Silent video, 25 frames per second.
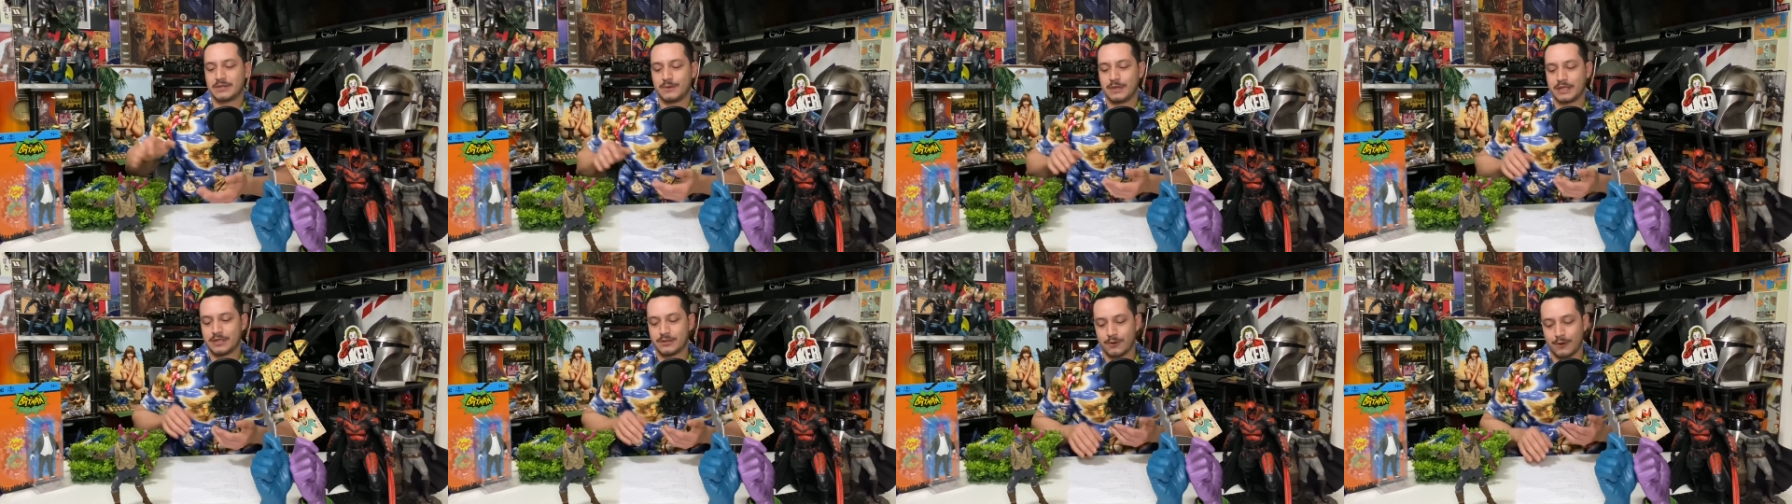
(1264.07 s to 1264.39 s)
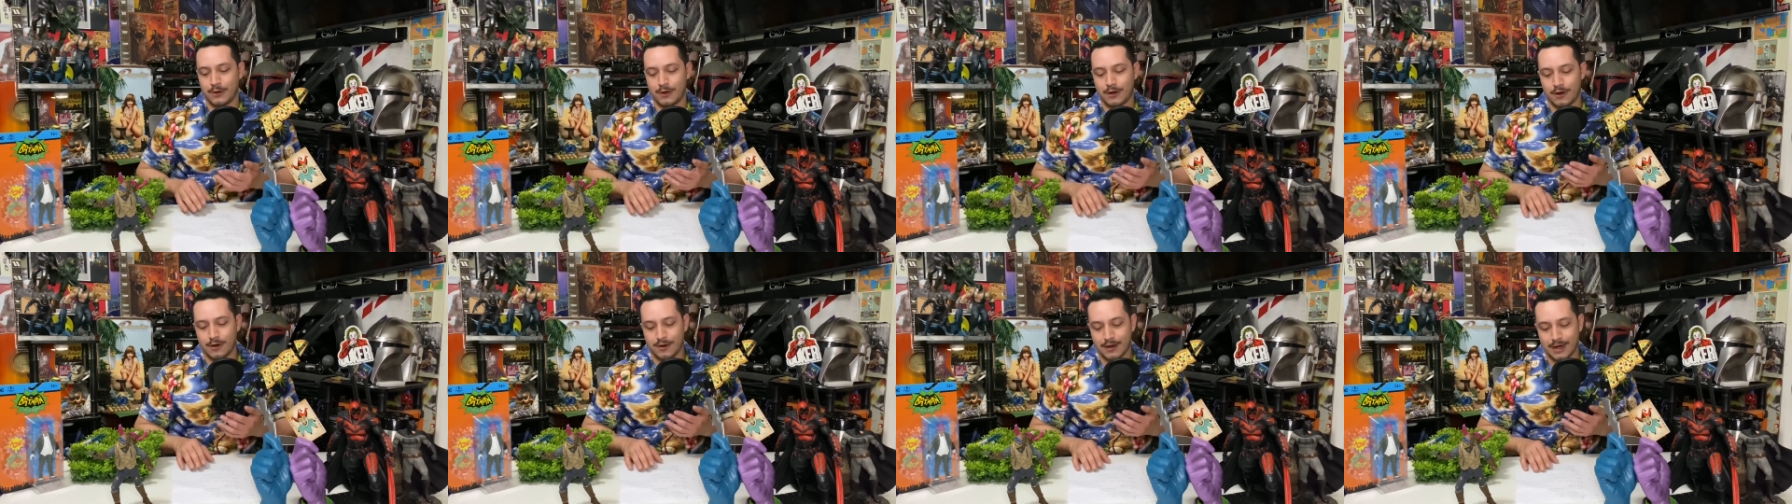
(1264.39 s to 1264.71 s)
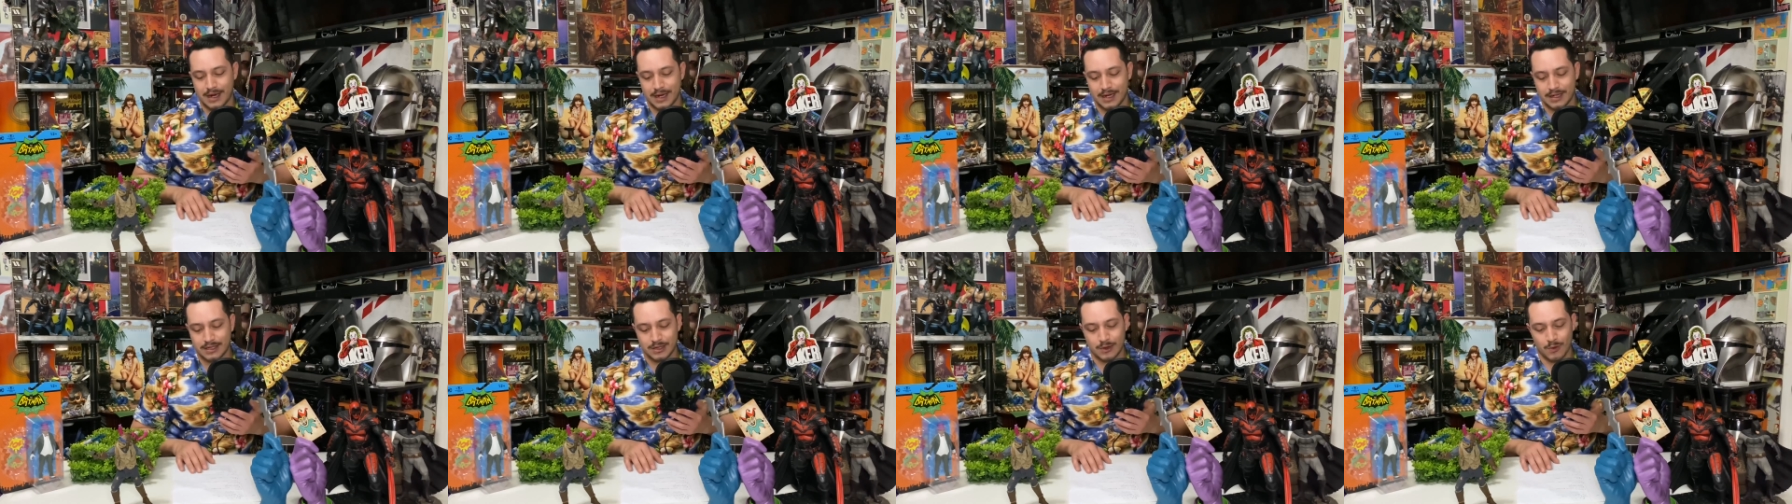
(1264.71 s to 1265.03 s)
week's toy haul,
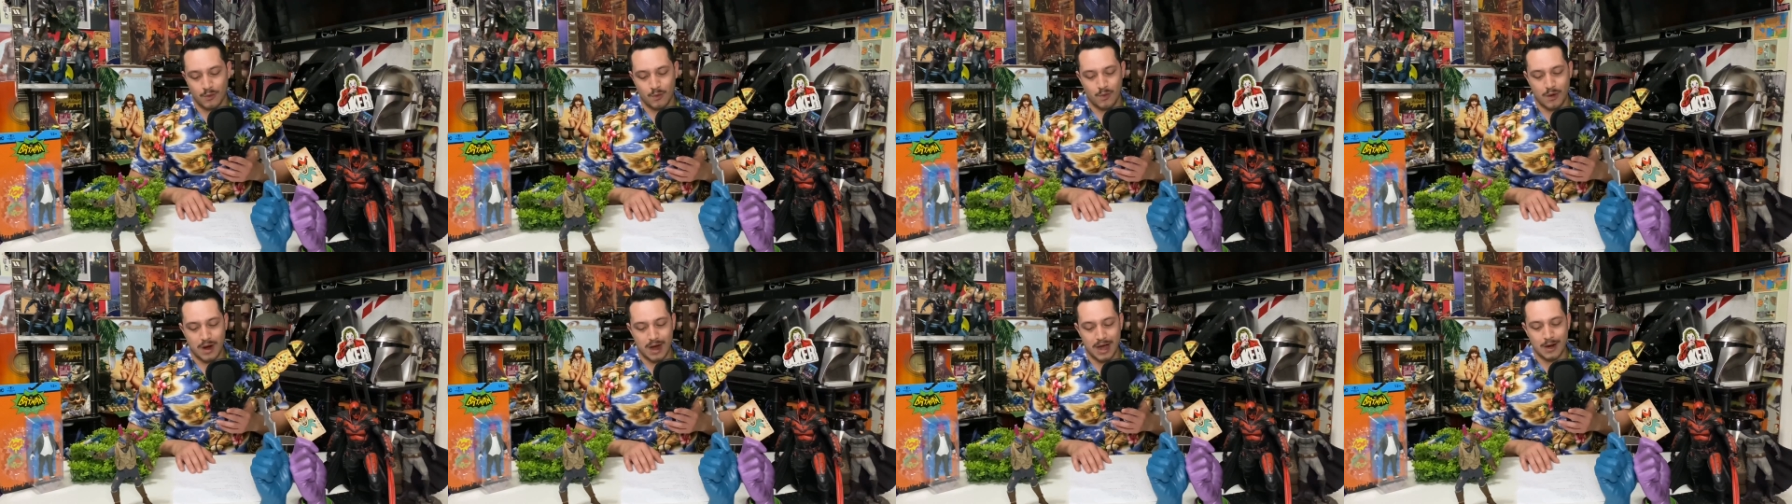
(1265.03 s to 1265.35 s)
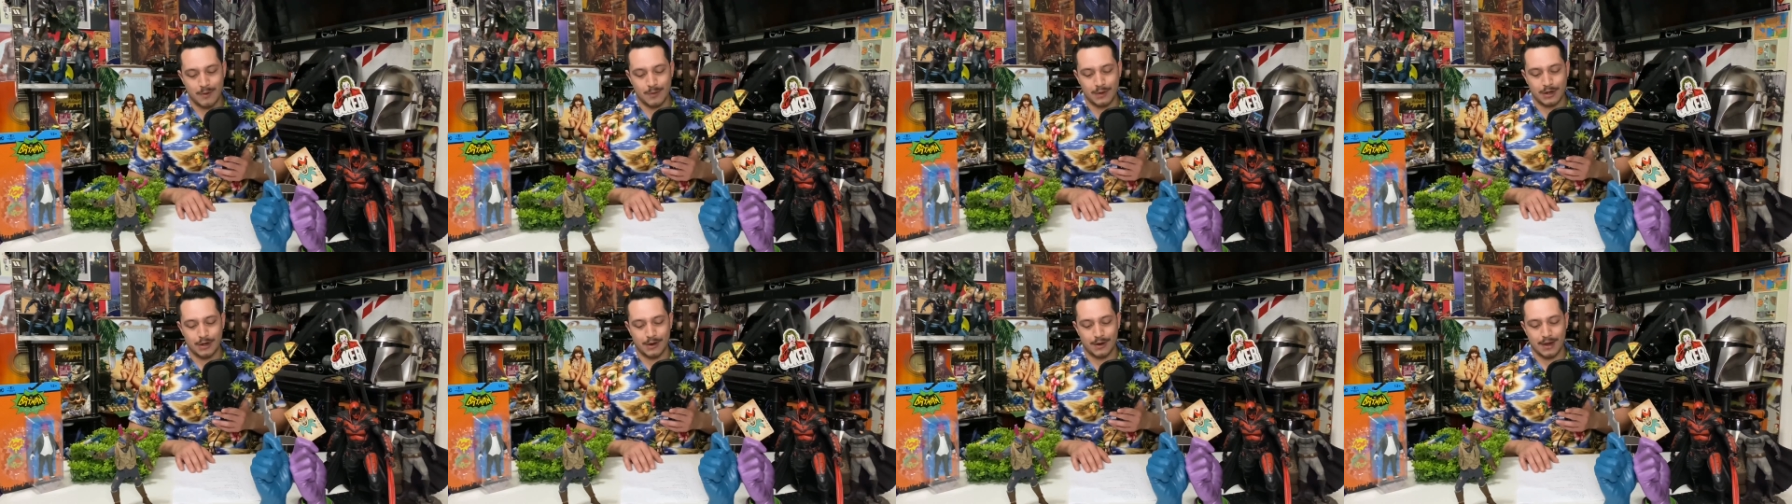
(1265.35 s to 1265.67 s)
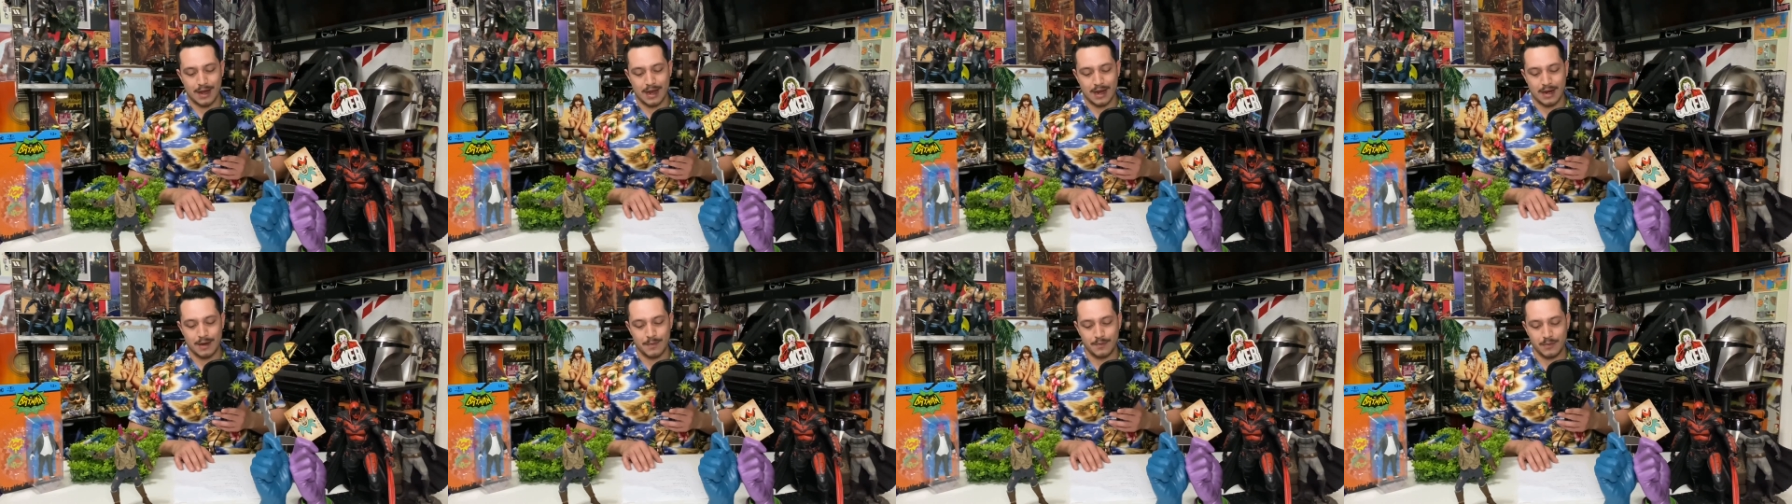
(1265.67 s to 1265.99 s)
guys. So why don't we go
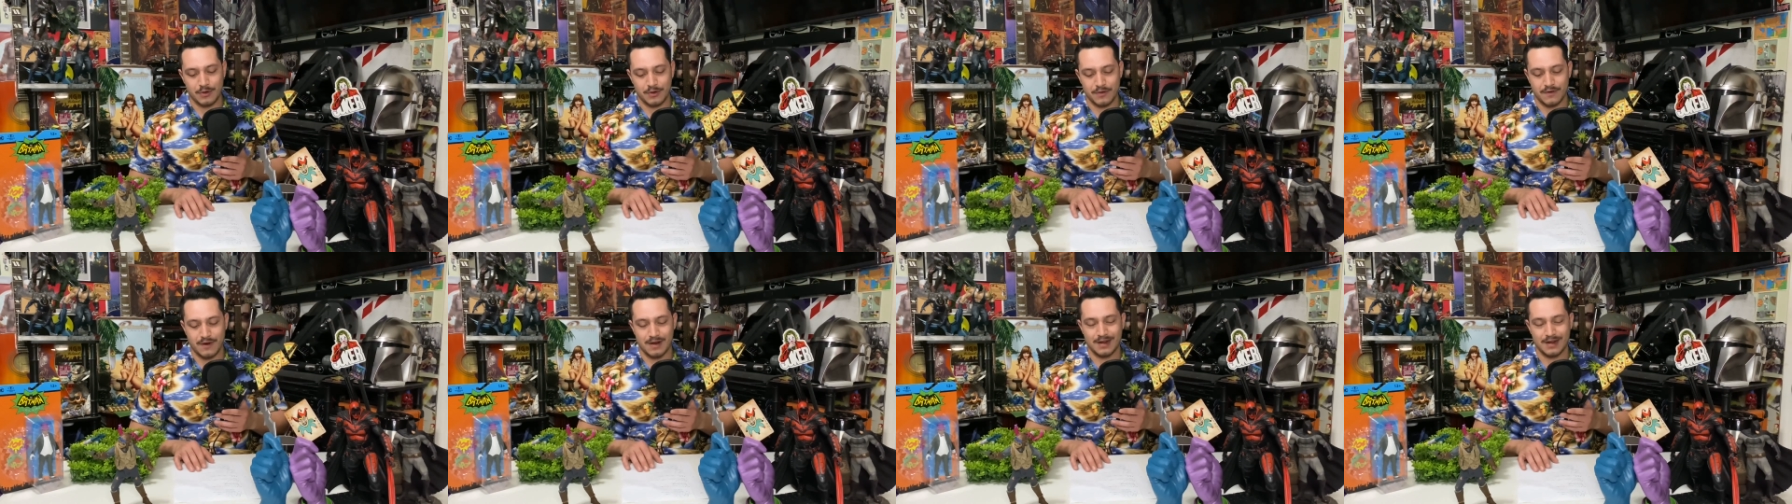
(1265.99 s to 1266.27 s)
ahead and move